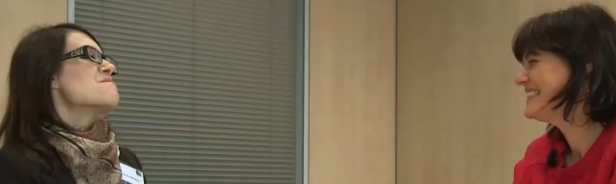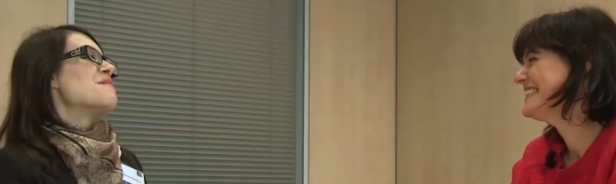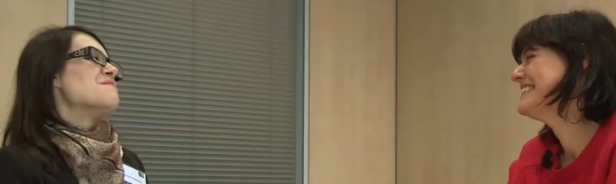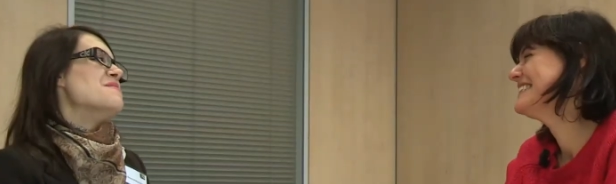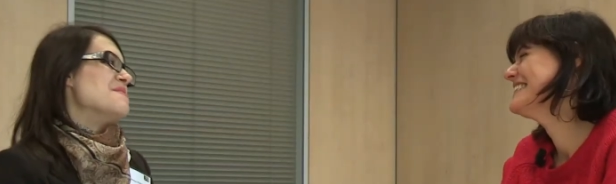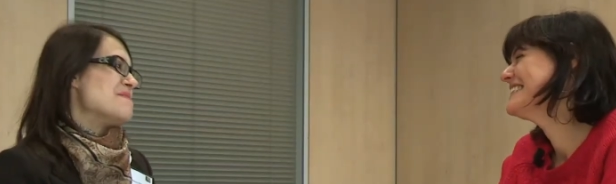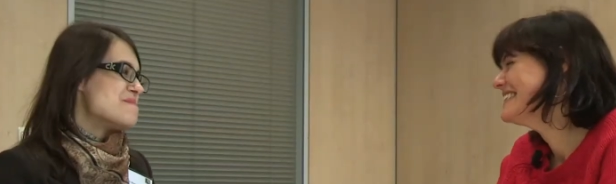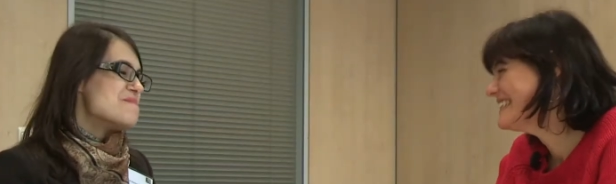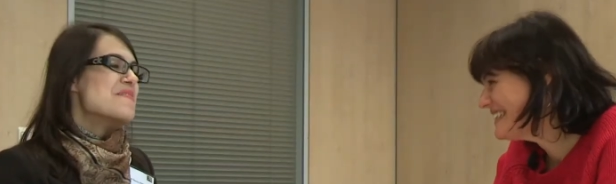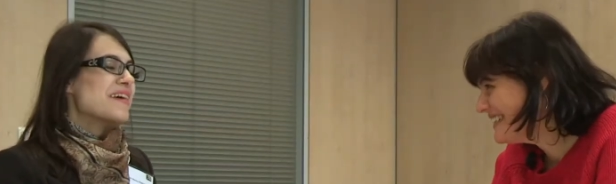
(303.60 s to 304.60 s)
Speaker 1: well,
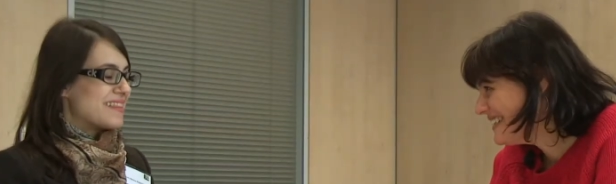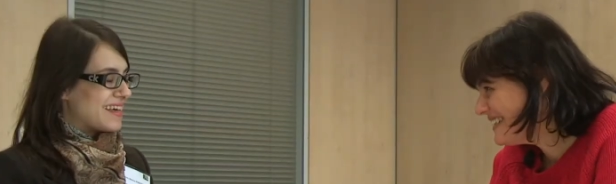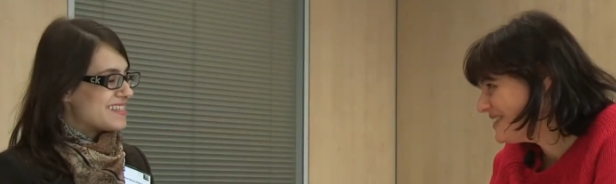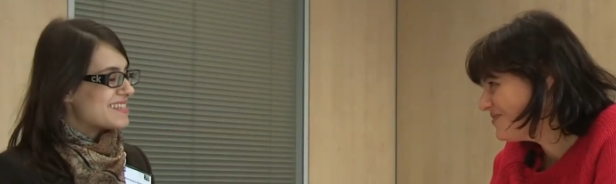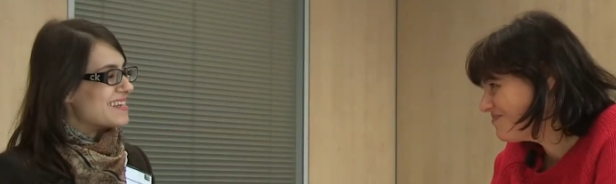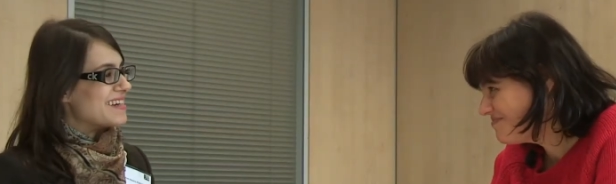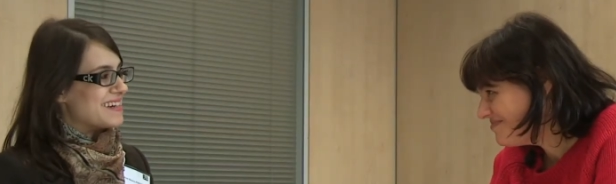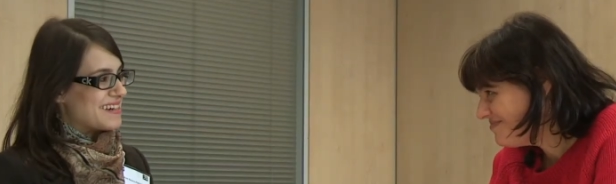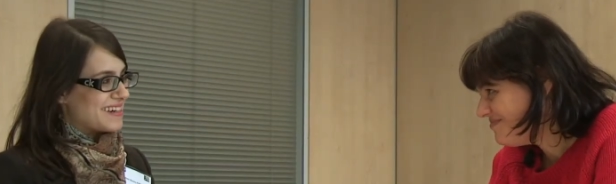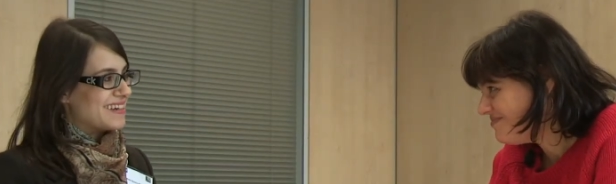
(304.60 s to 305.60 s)
that's
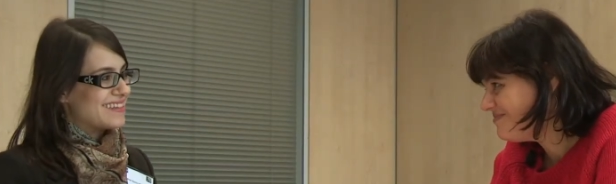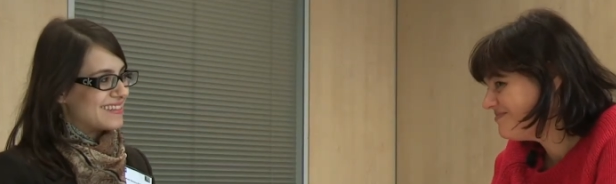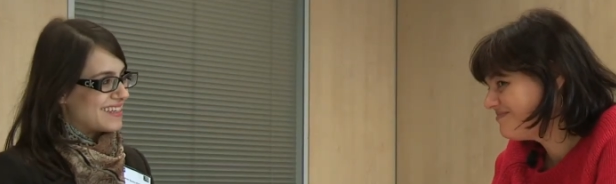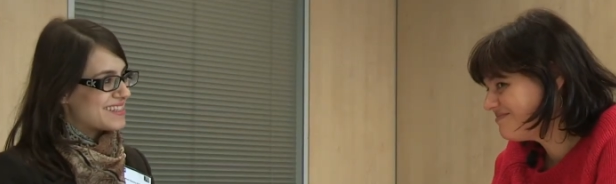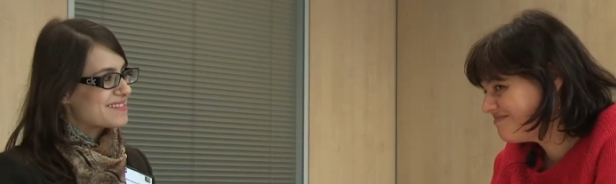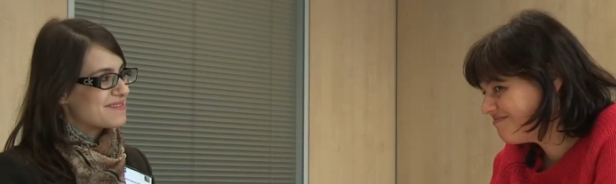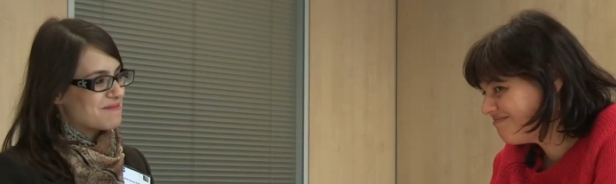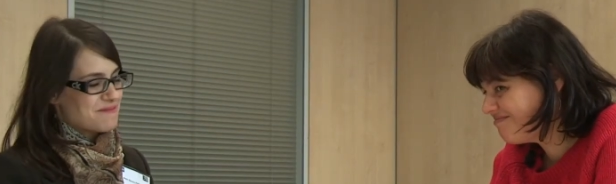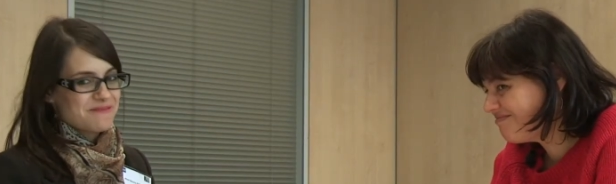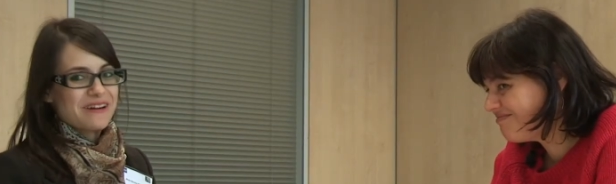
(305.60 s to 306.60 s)
uh, that's
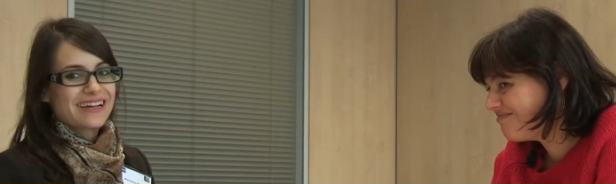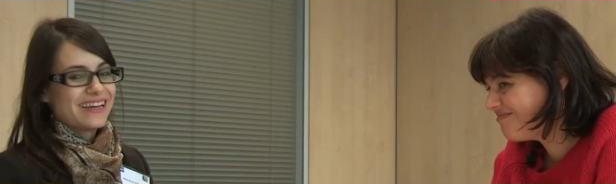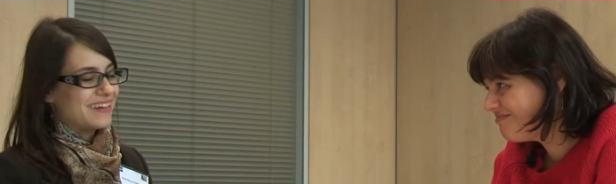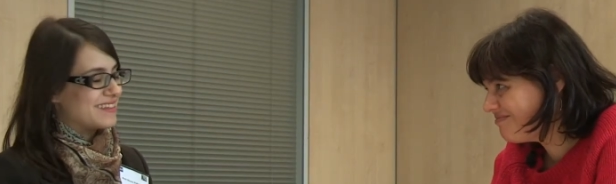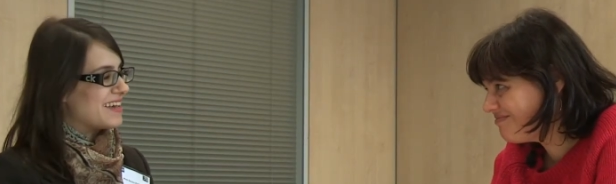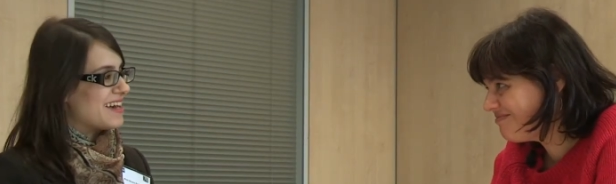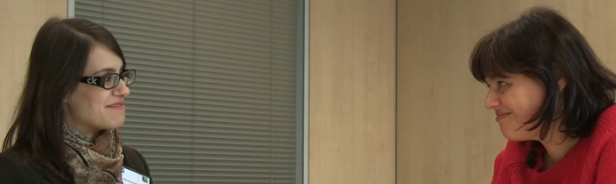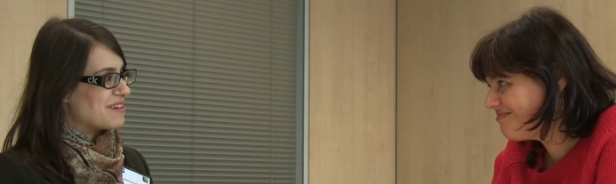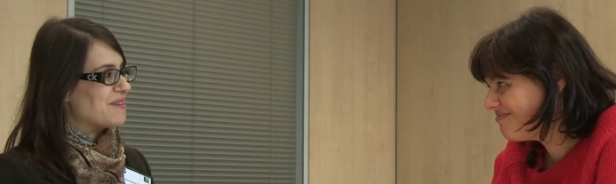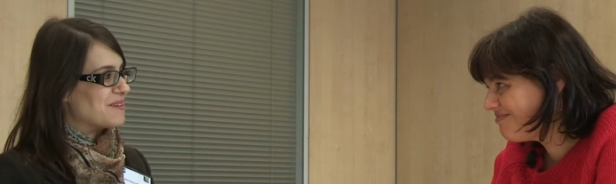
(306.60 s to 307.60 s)
quite clear. They have
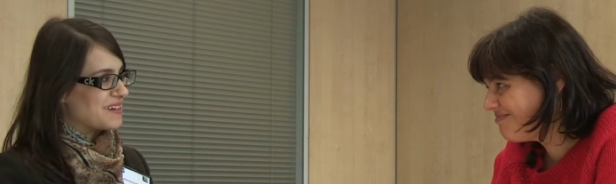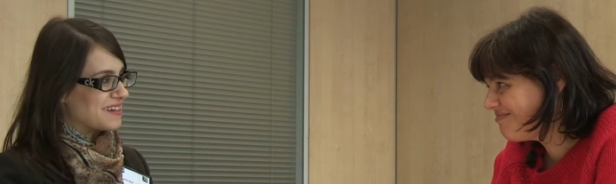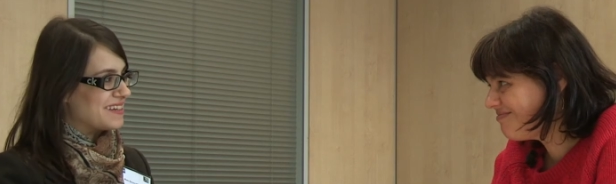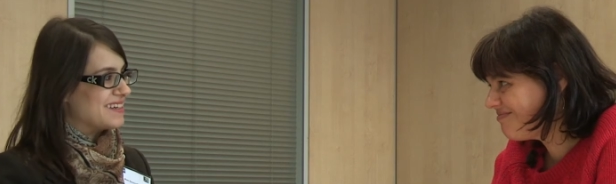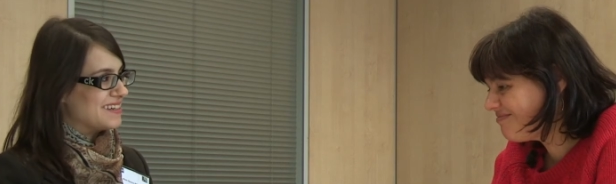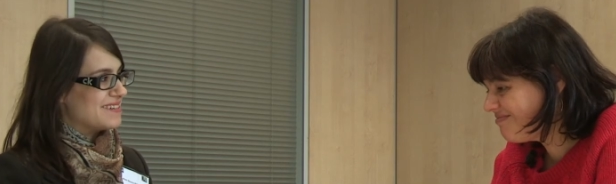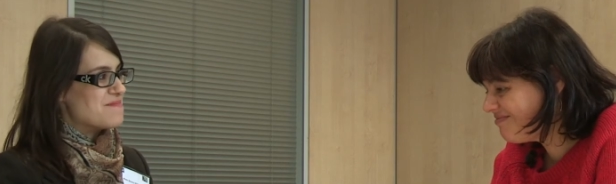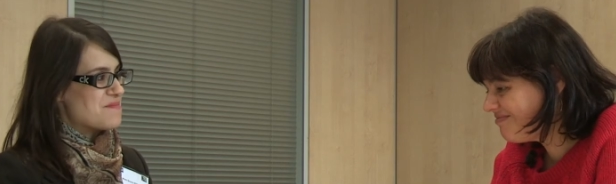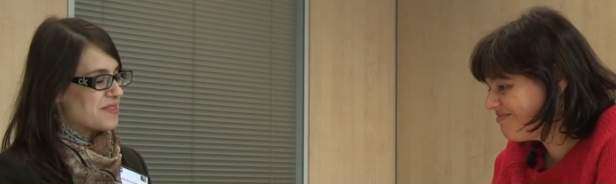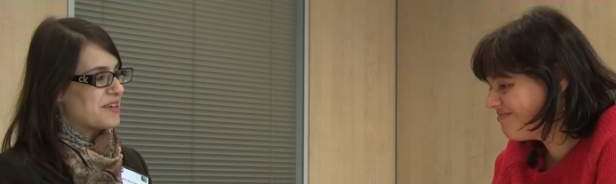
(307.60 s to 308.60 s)
a long uh,
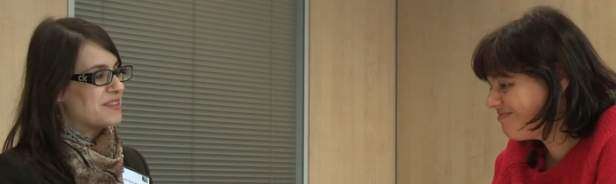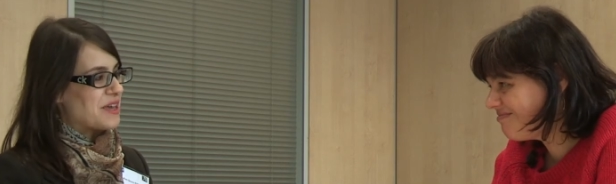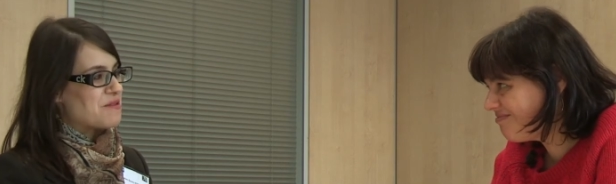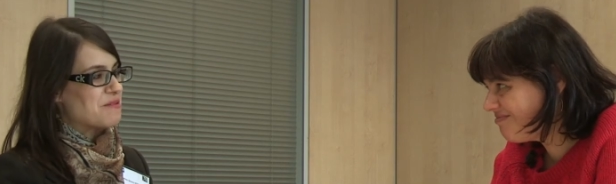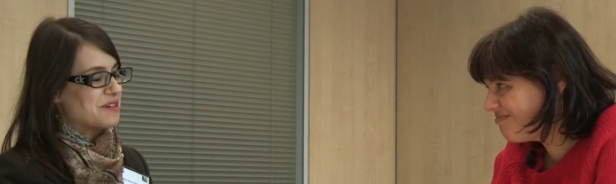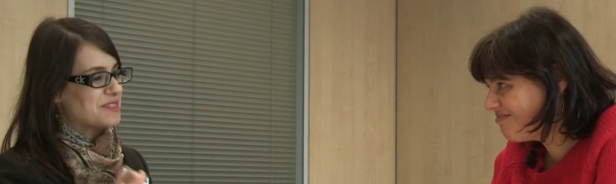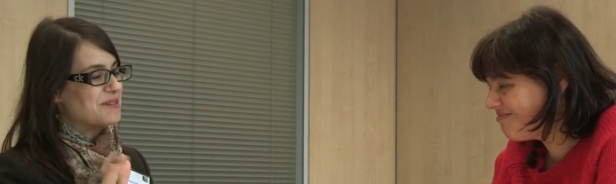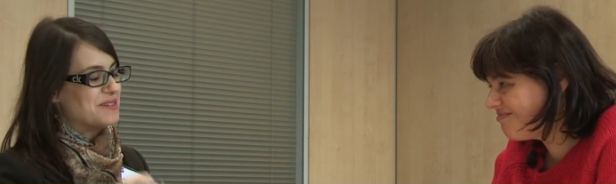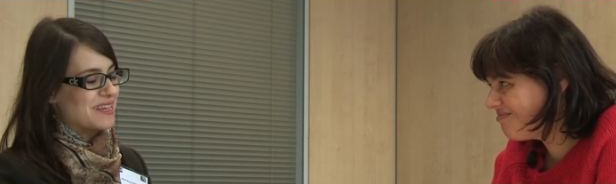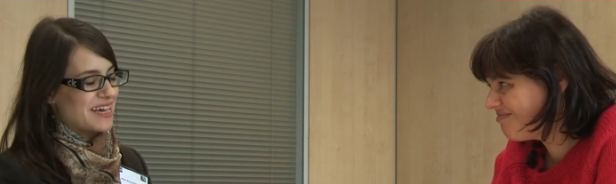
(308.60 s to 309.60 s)
the, the, inquiry is
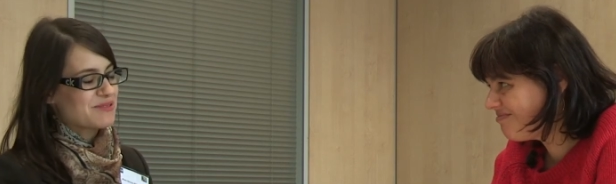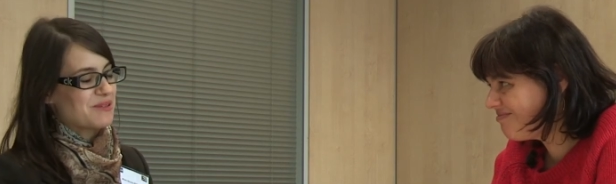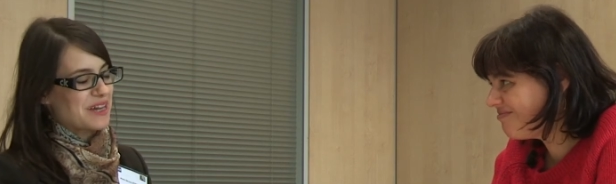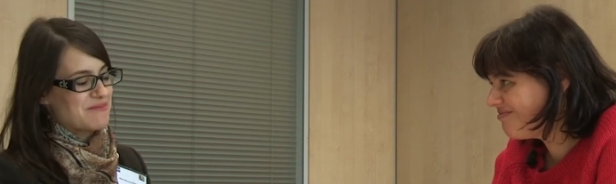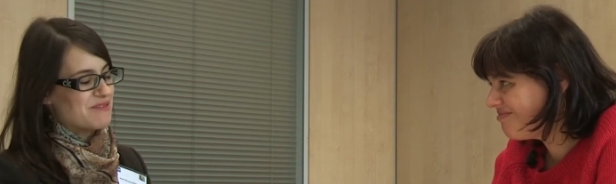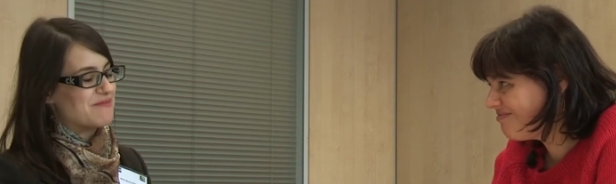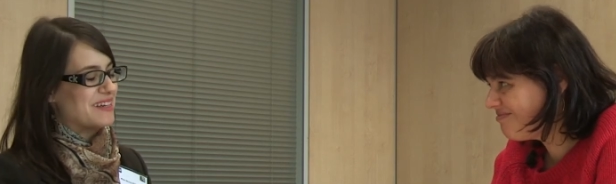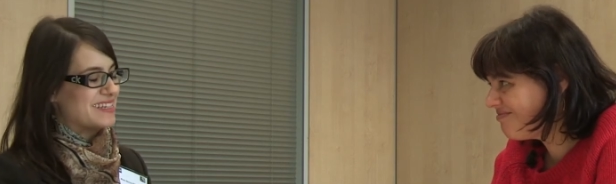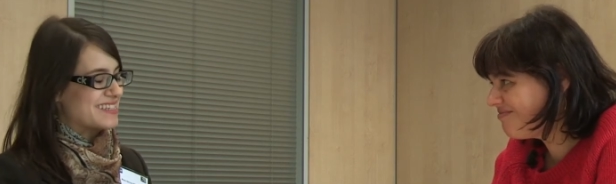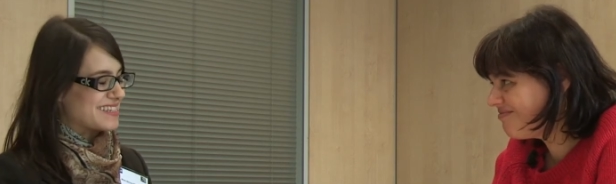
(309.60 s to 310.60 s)
going to last for a couple of months.